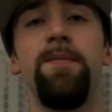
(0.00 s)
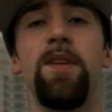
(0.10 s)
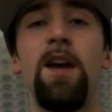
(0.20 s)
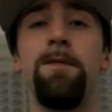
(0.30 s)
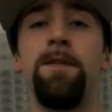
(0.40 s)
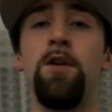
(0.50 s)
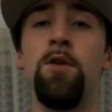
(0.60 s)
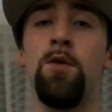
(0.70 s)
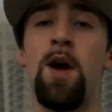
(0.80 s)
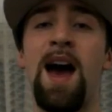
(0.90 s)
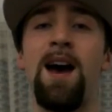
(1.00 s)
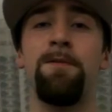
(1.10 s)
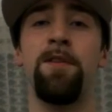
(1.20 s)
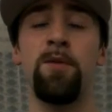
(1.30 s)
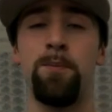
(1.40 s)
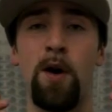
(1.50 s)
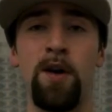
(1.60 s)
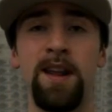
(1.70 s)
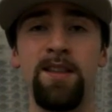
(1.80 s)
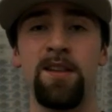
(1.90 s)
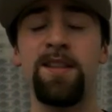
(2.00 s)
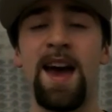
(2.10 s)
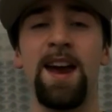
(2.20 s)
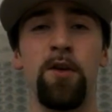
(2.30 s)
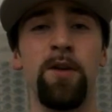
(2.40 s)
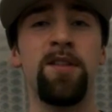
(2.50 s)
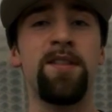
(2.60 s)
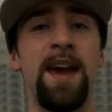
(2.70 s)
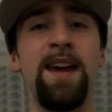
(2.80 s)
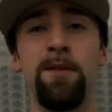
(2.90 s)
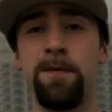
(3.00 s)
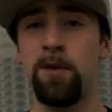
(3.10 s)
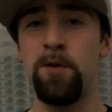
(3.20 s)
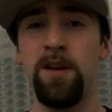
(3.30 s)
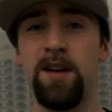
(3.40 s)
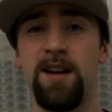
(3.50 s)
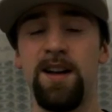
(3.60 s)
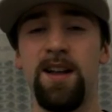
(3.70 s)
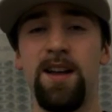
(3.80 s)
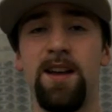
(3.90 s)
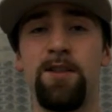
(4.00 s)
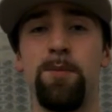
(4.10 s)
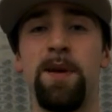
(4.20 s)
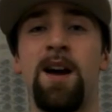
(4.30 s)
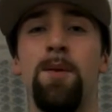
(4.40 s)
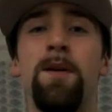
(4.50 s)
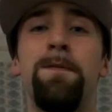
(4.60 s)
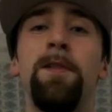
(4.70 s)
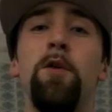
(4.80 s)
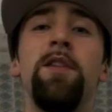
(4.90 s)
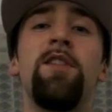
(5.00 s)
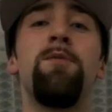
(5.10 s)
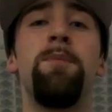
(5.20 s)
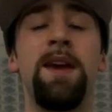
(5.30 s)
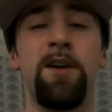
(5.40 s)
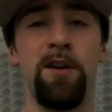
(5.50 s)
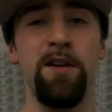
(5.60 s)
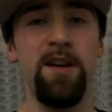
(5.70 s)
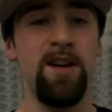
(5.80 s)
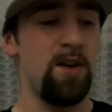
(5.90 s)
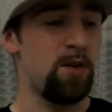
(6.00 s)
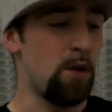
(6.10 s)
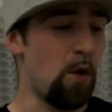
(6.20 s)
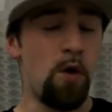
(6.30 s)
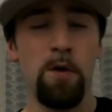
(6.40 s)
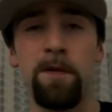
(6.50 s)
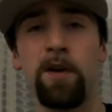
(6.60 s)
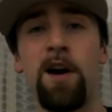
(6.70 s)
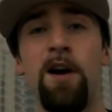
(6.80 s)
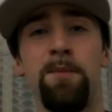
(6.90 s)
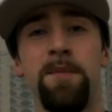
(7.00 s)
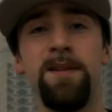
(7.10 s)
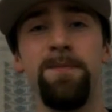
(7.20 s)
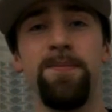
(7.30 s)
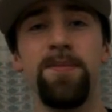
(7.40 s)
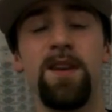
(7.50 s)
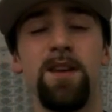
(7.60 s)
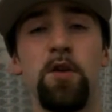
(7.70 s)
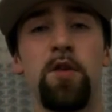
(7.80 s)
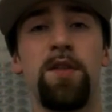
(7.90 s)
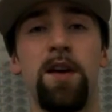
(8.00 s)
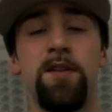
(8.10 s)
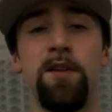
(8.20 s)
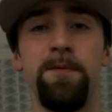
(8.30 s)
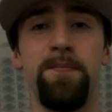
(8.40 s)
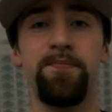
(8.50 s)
If you have this burning desire inside of you to become a fluent speaker, to overcome your stutter,